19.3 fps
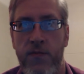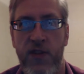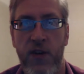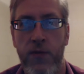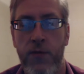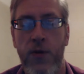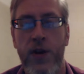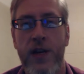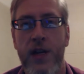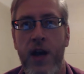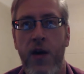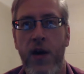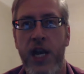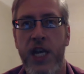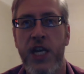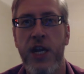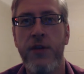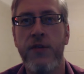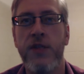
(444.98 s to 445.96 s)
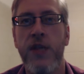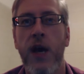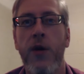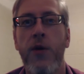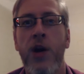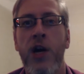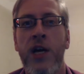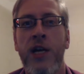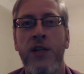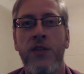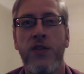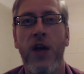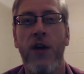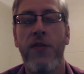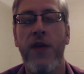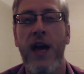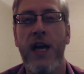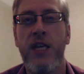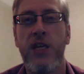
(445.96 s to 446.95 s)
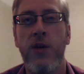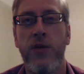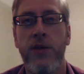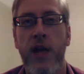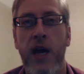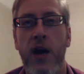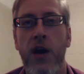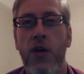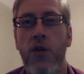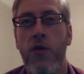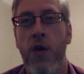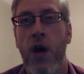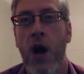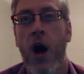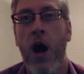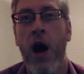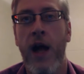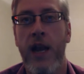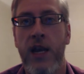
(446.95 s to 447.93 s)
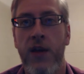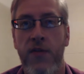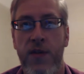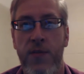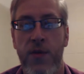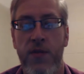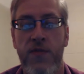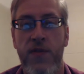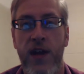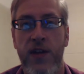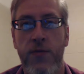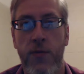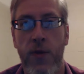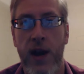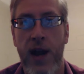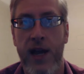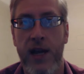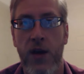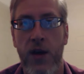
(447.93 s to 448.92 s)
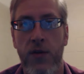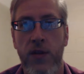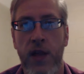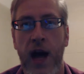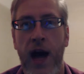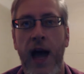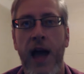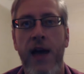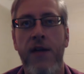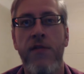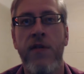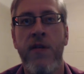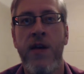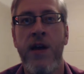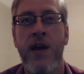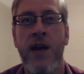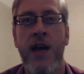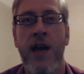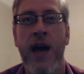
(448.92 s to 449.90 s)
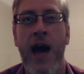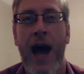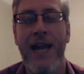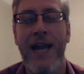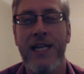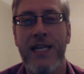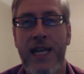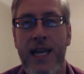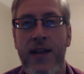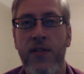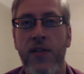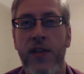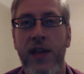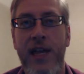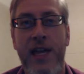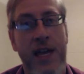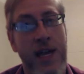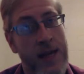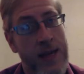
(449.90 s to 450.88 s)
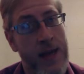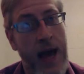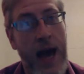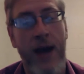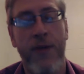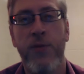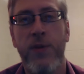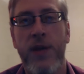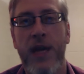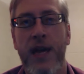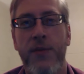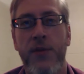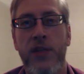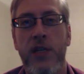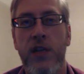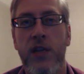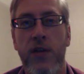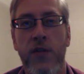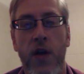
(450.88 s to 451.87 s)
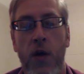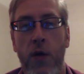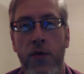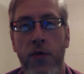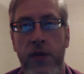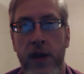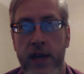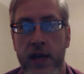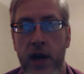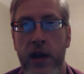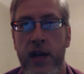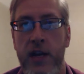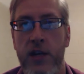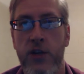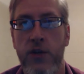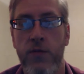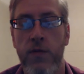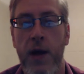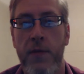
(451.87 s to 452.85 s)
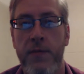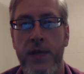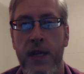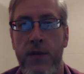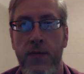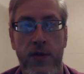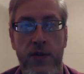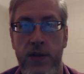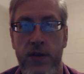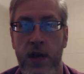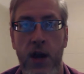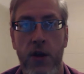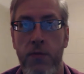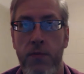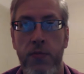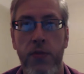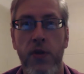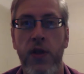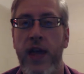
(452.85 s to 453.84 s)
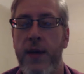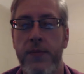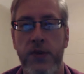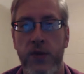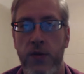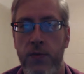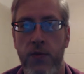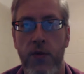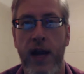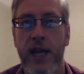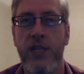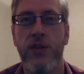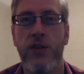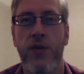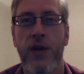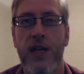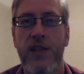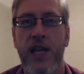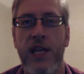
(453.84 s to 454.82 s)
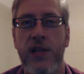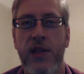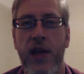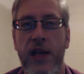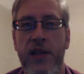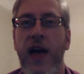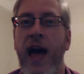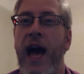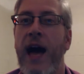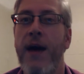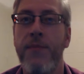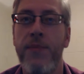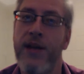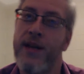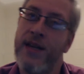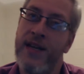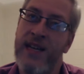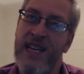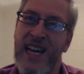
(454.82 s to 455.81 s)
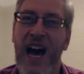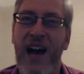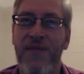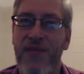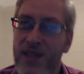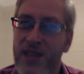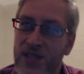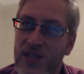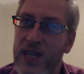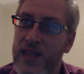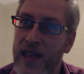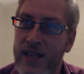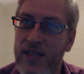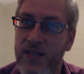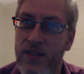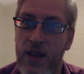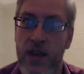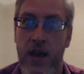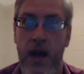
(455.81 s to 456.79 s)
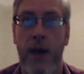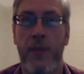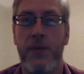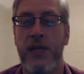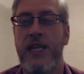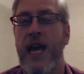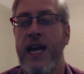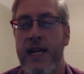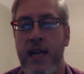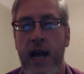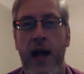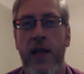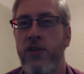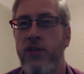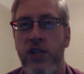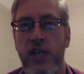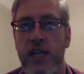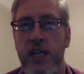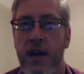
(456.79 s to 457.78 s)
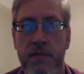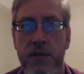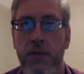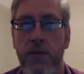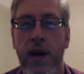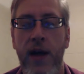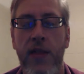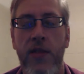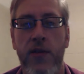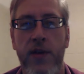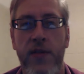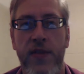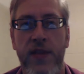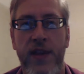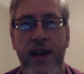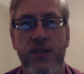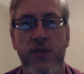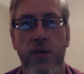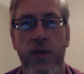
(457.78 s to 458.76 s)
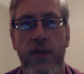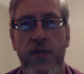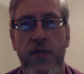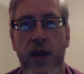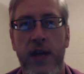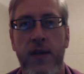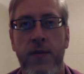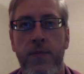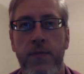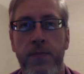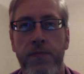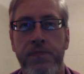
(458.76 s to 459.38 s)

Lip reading: feel free to go ahead and do so that you'll know on November 5th when I go live. Ideally, I will be able to do the whole thing uninterrupted with no blips or breaks or anything like that, but obviously that's up to technology, up to weather, and that sort of thing.